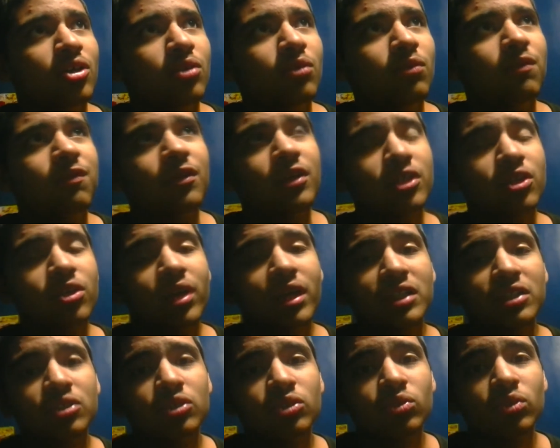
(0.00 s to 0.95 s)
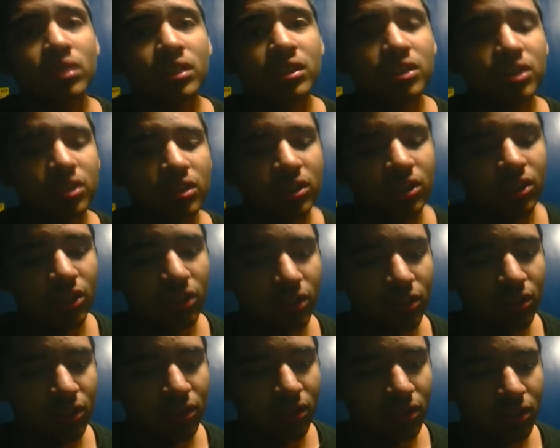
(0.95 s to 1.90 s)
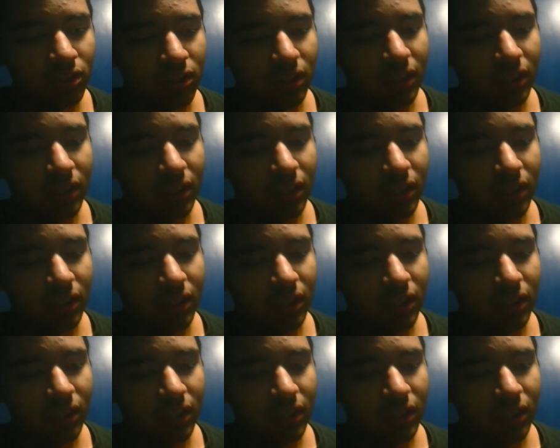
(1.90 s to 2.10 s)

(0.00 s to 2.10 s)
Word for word: you for you have to switch your